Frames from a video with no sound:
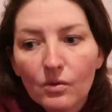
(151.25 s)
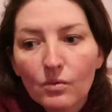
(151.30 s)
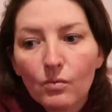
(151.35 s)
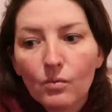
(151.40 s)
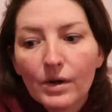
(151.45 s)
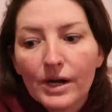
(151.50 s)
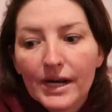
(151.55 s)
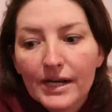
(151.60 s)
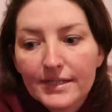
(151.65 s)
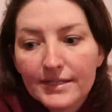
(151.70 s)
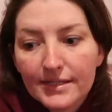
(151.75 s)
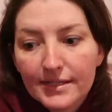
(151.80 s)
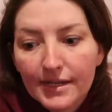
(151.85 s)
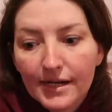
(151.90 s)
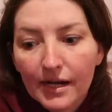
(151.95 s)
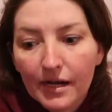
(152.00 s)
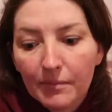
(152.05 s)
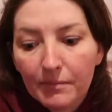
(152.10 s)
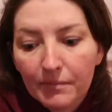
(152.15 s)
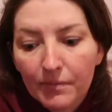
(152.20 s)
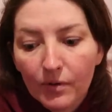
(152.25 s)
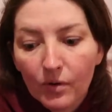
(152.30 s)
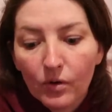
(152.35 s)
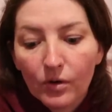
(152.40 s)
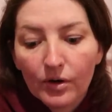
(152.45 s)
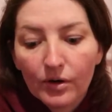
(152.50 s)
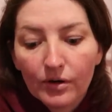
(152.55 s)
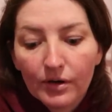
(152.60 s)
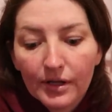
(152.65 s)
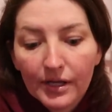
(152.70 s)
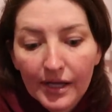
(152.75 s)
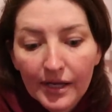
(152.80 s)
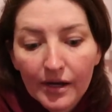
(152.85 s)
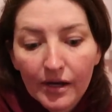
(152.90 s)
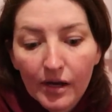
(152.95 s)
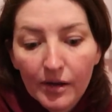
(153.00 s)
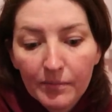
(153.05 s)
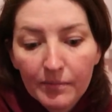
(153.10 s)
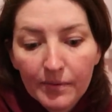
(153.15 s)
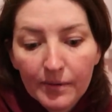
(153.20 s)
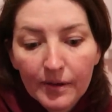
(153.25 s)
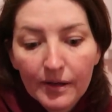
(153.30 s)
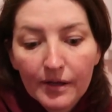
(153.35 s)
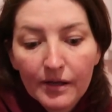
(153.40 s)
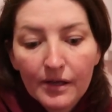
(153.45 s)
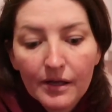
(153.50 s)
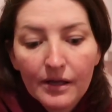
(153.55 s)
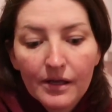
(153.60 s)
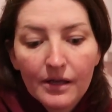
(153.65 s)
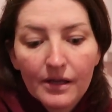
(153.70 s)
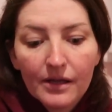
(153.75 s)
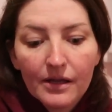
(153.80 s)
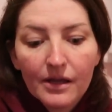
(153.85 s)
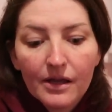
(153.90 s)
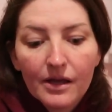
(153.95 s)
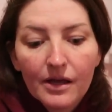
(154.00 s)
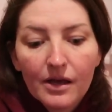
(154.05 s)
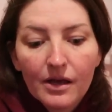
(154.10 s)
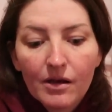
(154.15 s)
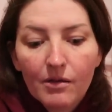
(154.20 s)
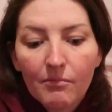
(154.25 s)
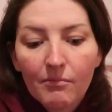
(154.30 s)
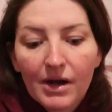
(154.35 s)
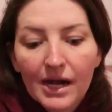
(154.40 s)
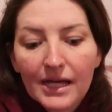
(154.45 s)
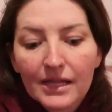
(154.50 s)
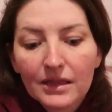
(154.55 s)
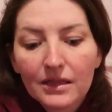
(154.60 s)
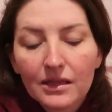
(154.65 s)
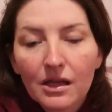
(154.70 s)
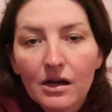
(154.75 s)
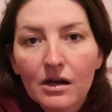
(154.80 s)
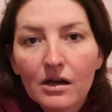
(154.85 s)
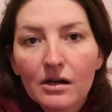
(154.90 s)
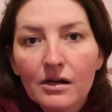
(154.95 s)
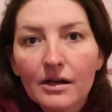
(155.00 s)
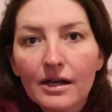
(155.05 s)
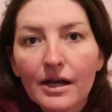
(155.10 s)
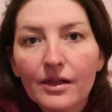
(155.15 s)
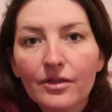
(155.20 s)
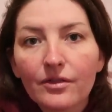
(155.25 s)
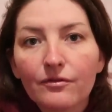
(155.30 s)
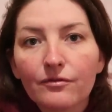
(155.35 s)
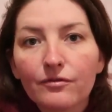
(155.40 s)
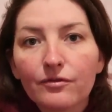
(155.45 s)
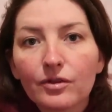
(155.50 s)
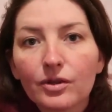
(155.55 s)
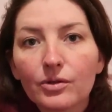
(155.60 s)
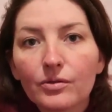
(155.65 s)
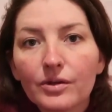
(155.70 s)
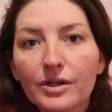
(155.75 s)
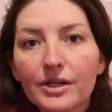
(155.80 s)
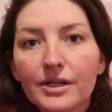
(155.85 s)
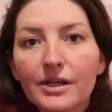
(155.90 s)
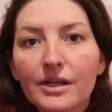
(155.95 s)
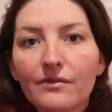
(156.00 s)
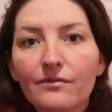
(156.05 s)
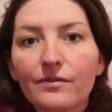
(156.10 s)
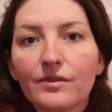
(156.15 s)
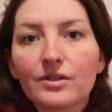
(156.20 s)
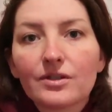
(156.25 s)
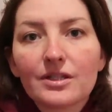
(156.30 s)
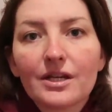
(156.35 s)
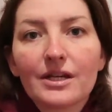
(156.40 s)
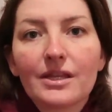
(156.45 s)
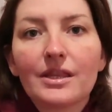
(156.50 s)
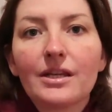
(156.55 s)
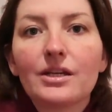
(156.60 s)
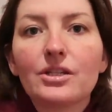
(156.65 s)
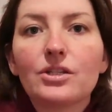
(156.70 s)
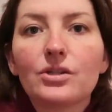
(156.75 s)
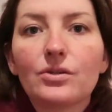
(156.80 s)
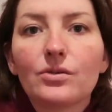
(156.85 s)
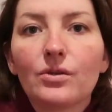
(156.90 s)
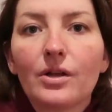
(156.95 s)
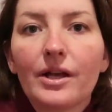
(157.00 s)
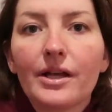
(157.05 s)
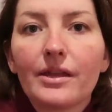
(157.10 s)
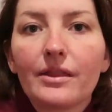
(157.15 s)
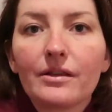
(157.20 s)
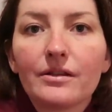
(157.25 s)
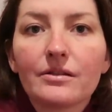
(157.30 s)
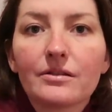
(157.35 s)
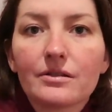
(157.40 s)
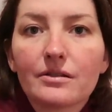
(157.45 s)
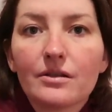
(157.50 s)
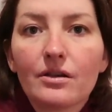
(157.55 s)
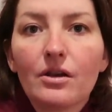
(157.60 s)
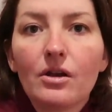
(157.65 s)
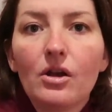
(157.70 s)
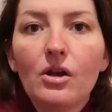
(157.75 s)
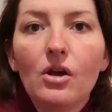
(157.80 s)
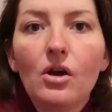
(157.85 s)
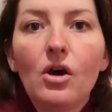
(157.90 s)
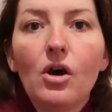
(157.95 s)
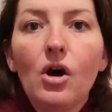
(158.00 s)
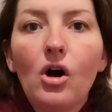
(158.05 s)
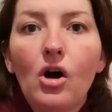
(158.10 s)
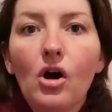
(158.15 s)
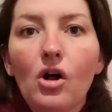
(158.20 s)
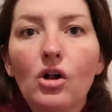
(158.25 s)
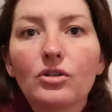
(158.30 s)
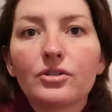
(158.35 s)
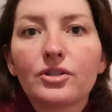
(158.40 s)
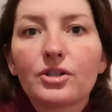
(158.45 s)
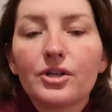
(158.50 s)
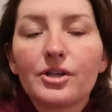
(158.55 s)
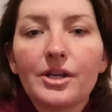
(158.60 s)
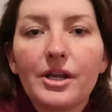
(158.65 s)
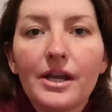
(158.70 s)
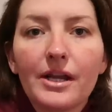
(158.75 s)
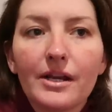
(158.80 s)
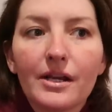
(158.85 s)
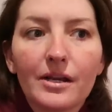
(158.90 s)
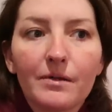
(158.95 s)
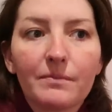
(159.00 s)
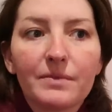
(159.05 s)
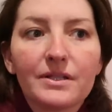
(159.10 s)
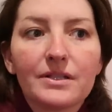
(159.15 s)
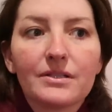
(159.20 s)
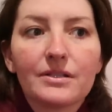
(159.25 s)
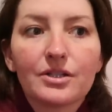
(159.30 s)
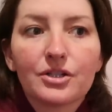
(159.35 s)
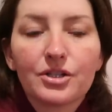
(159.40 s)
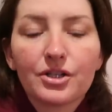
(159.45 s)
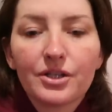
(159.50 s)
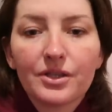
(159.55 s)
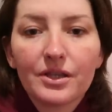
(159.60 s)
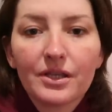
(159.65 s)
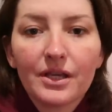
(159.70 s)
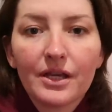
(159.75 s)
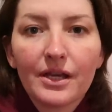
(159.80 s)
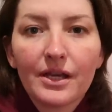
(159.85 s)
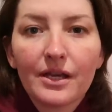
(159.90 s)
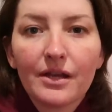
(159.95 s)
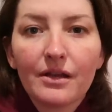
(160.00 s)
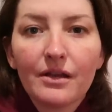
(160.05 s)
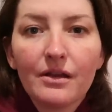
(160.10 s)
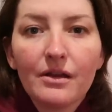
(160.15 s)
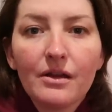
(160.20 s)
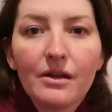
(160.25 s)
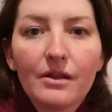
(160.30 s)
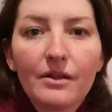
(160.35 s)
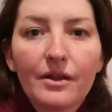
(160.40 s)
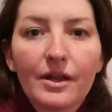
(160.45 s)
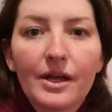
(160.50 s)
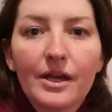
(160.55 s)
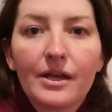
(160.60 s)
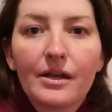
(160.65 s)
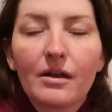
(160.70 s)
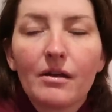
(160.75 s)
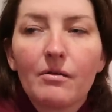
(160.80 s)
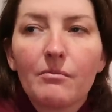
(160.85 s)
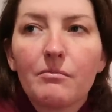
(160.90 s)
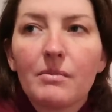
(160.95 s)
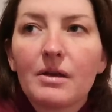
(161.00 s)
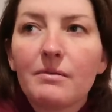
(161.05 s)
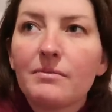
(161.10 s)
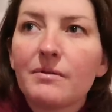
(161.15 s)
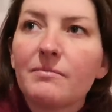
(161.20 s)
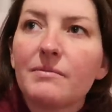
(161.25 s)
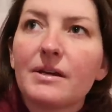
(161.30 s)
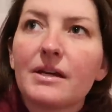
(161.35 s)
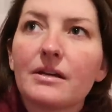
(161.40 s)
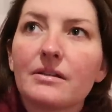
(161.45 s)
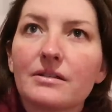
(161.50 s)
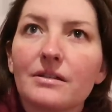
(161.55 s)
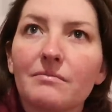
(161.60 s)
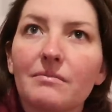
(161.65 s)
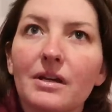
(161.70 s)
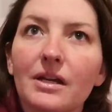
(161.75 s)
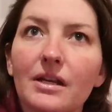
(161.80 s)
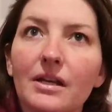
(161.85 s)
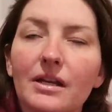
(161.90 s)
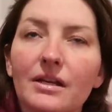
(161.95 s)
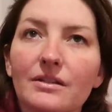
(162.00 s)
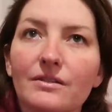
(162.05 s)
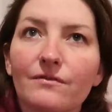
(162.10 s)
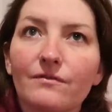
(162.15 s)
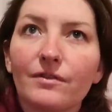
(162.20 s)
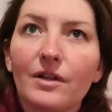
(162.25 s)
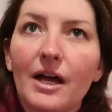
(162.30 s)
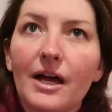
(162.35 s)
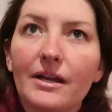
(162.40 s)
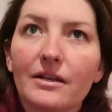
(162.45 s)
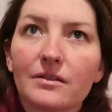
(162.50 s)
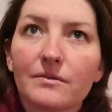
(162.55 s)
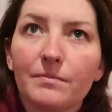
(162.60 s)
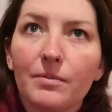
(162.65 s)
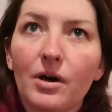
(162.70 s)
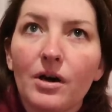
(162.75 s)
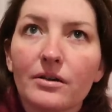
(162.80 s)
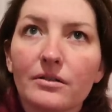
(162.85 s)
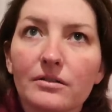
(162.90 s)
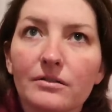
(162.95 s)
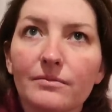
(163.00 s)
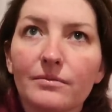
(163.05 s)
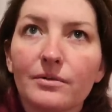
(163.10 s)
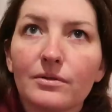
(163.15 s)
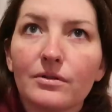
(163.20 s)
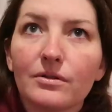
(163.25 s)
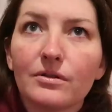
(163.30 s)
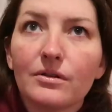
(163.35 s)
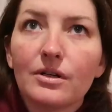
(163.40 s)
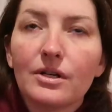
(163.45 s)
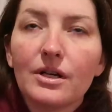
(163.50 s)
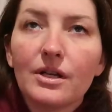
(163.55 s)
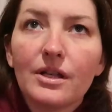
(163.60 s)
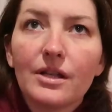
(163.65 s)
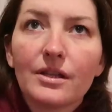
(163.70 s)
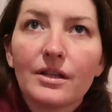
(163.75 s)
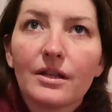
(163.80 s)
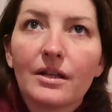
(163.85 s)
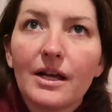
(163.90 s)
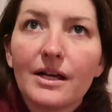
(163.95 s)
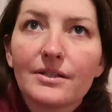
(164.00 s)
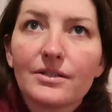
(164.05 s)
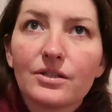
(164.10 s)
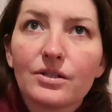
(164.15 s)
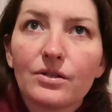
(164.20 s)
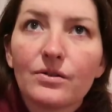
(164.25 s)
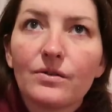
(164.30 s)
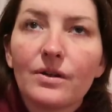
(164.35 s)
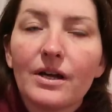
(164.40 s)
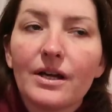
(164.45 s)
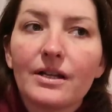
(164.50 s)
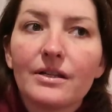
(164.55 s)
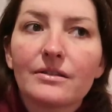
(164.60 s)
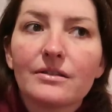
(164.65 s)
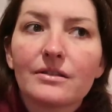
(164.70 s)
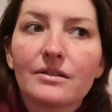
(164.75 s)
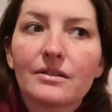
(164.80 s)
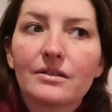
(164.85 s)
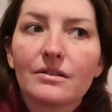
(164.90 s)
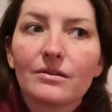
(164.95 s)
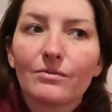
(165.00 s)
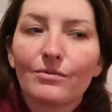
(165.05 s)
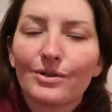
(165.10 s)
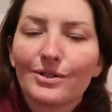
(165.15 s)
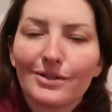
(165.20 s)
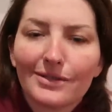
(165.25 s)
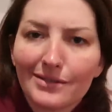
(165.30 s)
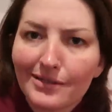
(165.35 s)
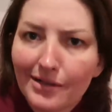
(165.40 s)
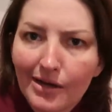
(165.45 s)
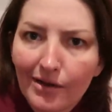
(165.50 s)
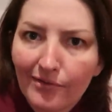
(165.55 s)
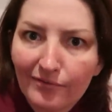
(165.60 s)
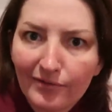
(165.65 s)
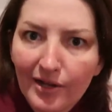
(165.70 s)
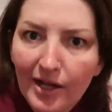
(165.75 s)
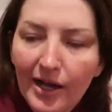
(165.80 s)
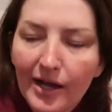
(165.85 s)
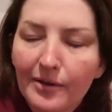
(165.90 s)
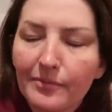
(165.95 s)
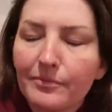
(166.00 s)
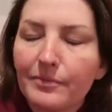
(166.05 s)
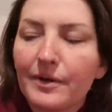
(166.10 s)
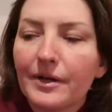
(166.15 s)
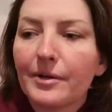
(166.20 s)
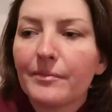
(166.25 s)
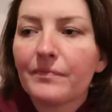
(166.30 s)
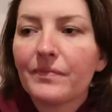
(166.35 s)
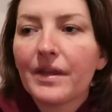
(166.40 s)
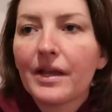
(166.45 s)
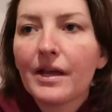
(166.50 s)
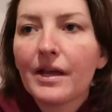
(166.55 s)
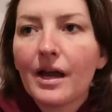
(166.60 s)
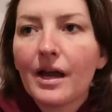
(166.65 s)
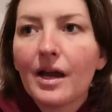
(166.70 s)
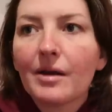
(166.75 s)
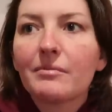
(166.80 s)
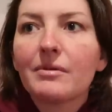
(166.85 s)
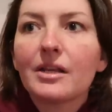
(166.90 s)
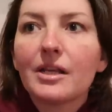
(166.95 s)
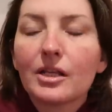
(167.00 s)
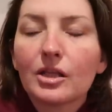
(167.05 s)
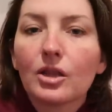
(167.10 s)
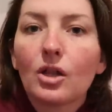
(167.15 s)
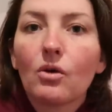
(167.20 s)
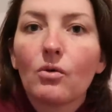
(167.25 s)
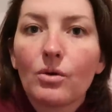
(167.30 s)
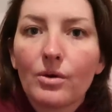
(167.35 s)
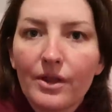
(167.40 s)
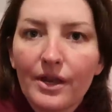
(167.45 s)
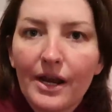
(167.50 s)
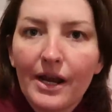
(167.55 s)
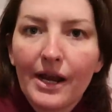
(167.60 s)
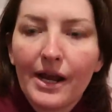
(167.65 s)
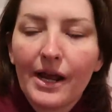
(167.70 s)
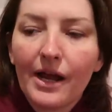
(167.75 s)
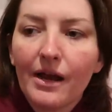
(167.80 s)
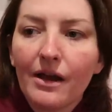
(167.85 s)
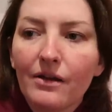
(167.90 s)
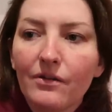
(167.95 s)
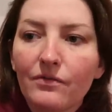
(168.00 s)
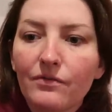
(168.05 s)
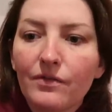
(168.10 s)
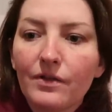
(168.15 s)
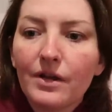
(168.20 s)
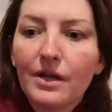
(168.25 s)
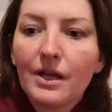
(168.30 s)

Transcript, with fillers: when I sit up or get up, my lung and the fluid, it feels like they do like this alternating position thing. Like maybe because I'm getting as flat as possible the last two nights, which it's not flat, but I'm getting lower than I have.